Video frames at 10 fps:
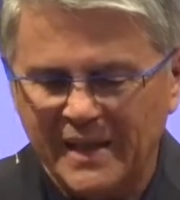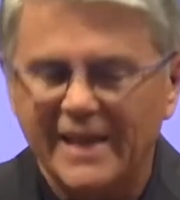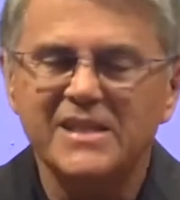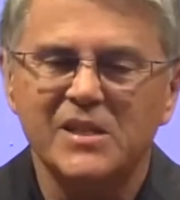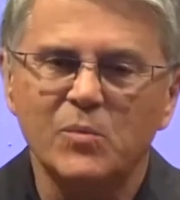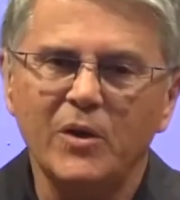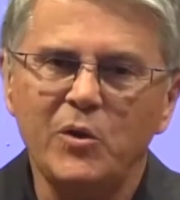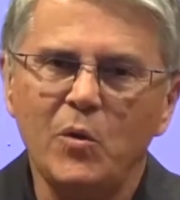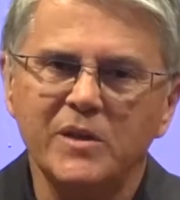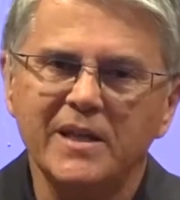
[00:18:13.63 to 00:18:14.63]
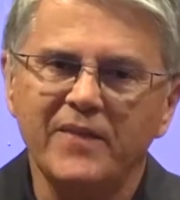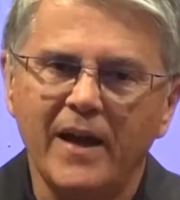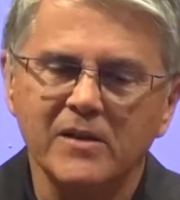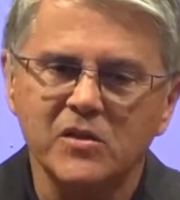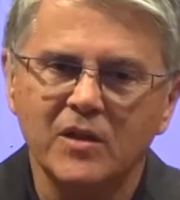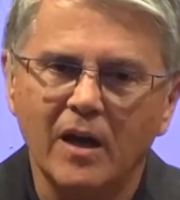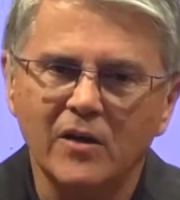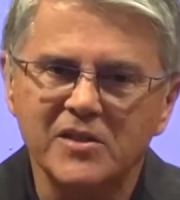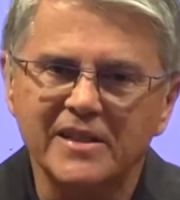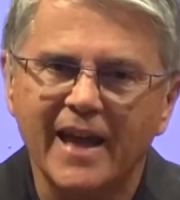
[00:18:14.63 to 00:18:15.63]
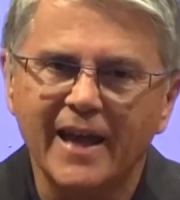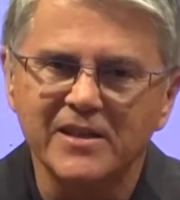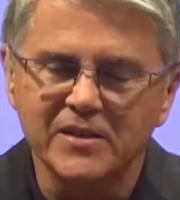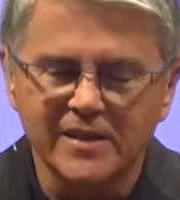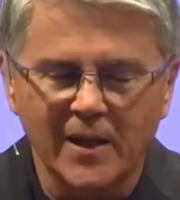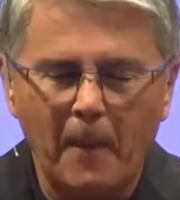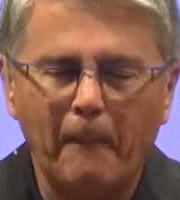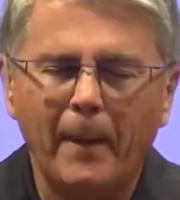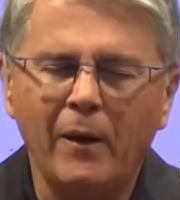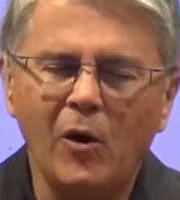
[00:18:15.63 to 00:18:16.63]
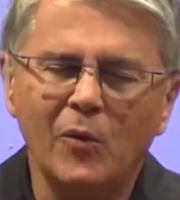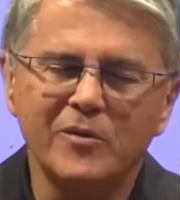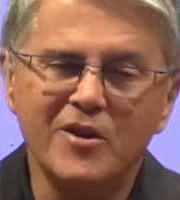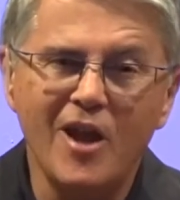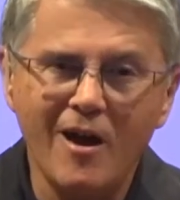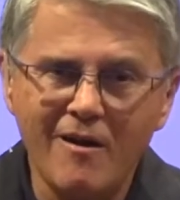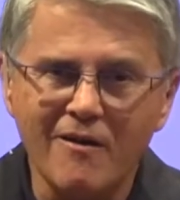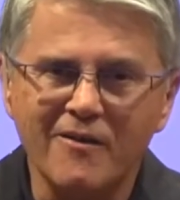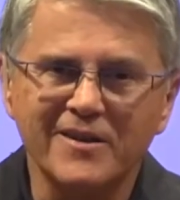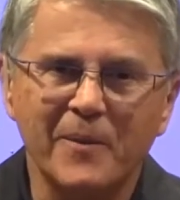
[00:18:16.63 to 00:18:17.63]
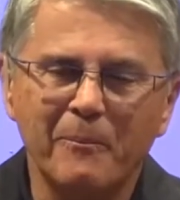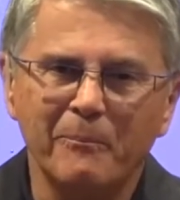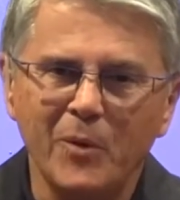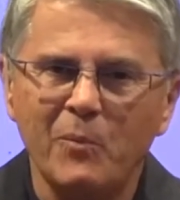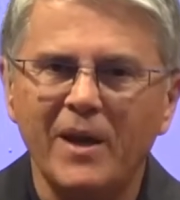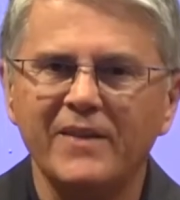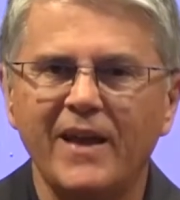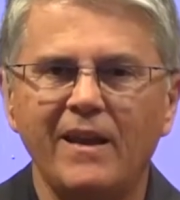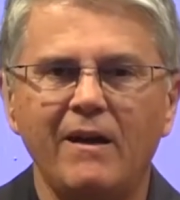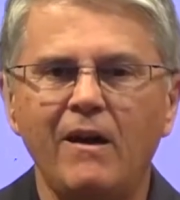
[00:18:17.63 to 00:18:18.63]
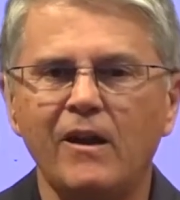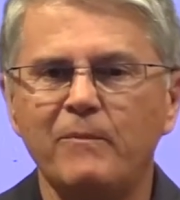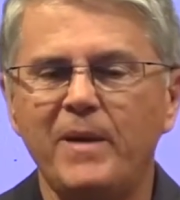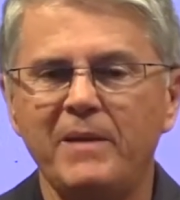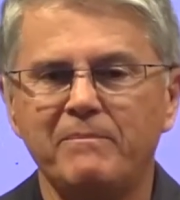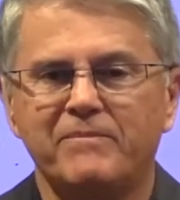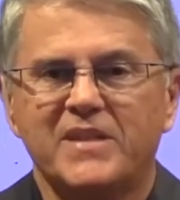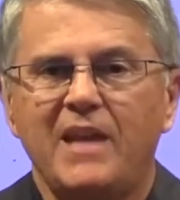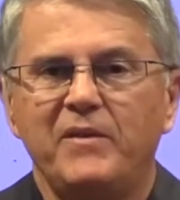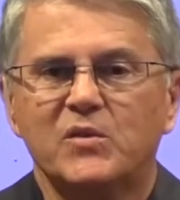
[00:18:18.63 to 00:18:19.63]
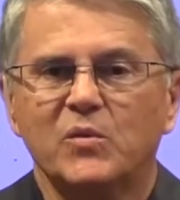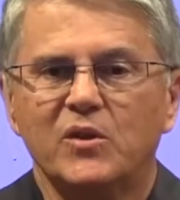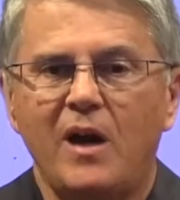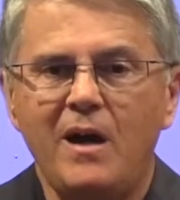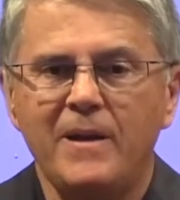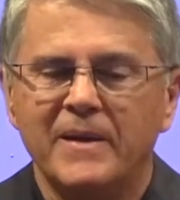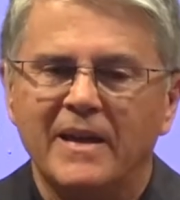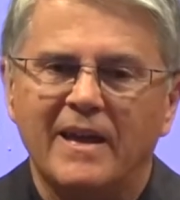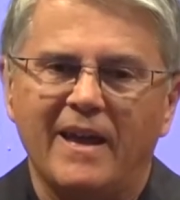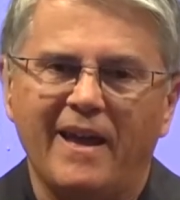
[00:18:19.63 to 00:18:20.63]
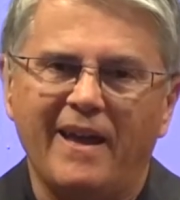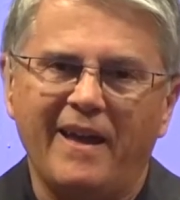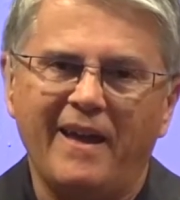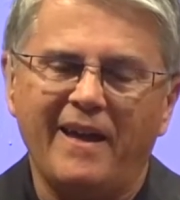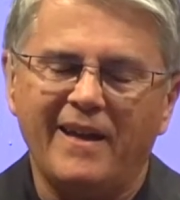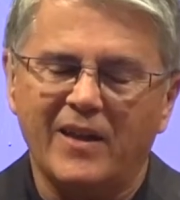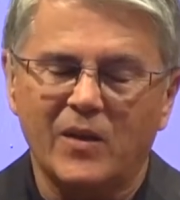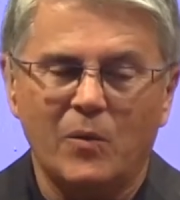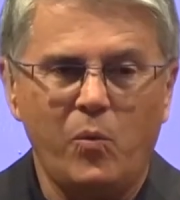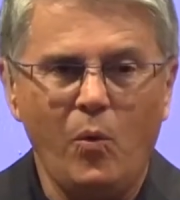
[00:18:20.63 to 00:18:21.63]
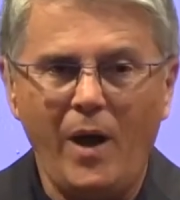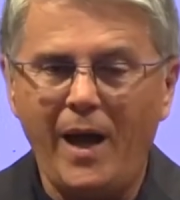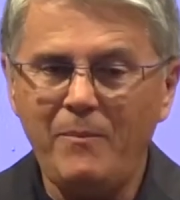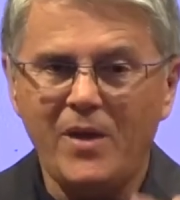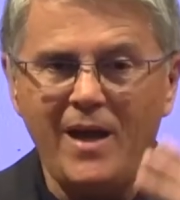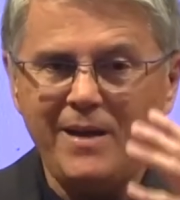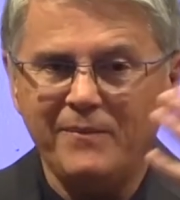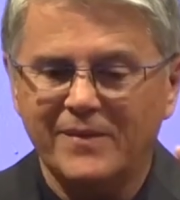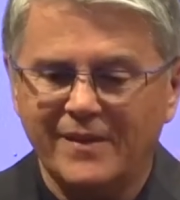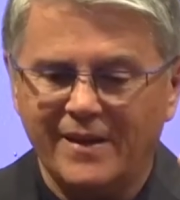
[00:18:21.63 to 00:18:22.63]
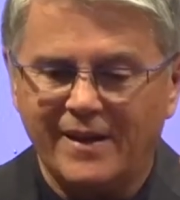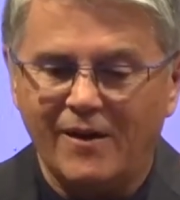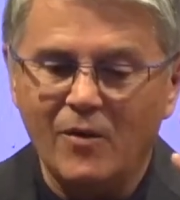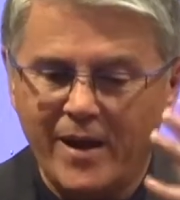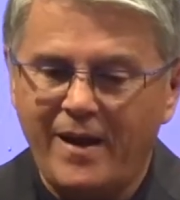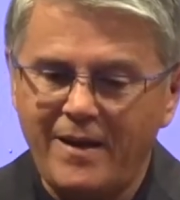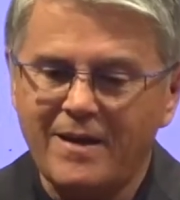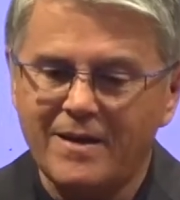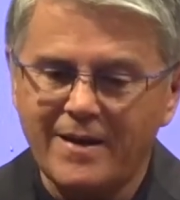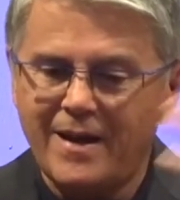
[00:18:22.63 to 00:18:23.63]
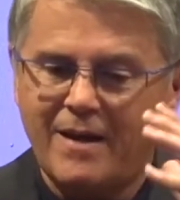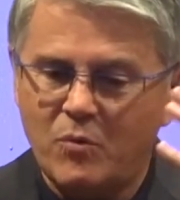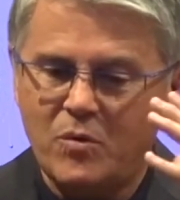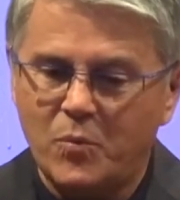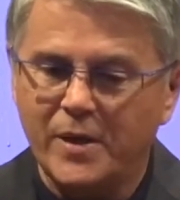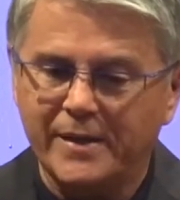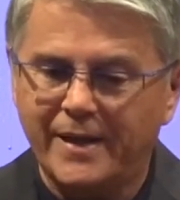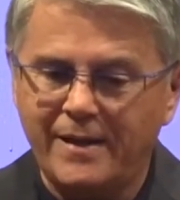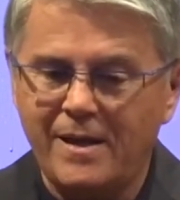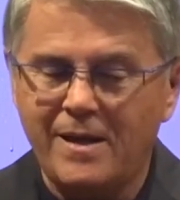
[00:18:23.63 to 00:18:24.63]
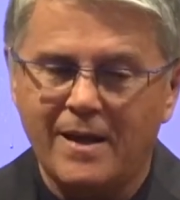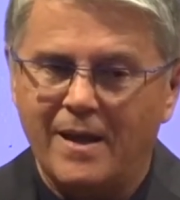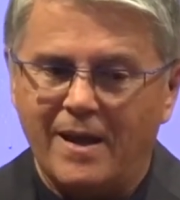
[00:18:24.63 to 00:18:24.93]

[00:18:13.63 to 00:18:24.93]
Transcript: He says, well, you owe $10,000 in taxes now. Oh no, you know, boom, like that. All of my savings were gone. And I thought, well, I'm, I am, uh, okay, okay, we'll, we'll get that done.